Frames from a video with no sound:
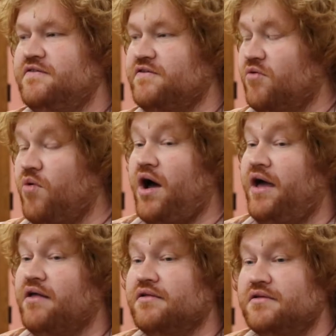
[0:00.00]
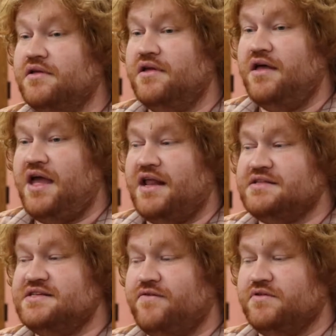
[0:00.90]
for a while, and
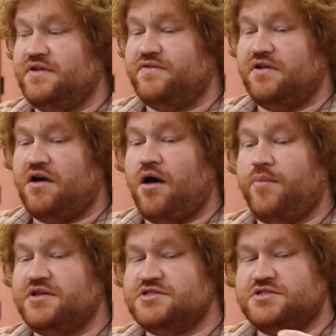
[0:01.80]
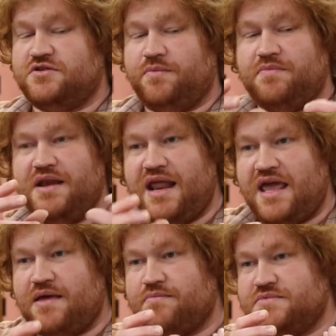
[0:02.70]
had several different comic strip
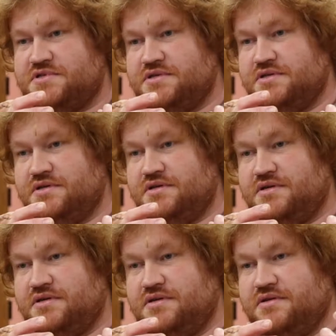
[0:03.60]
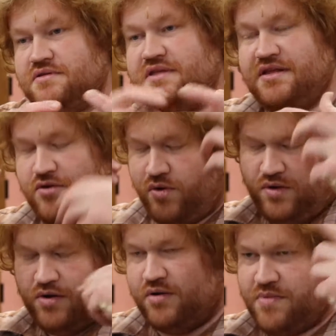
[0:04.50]
names
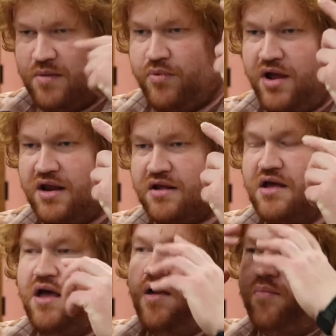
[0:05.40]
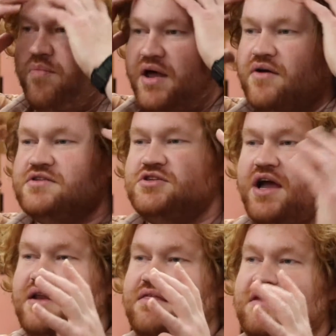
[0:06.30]
going around in my brain. But I was
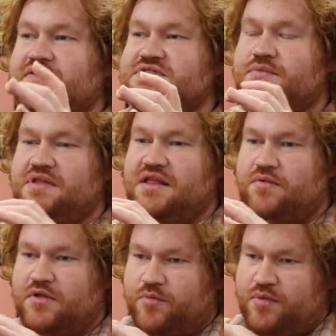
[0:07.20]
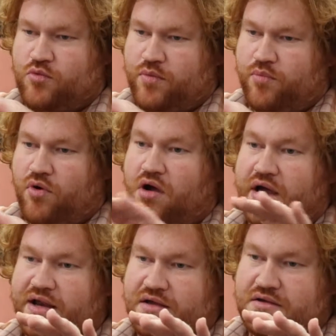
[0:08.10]
trying to think of something that a little bit more
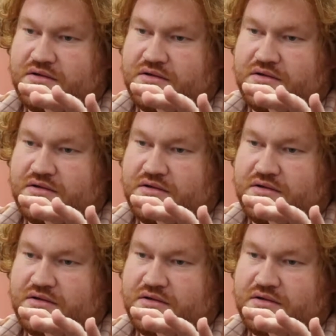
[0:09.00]
broad.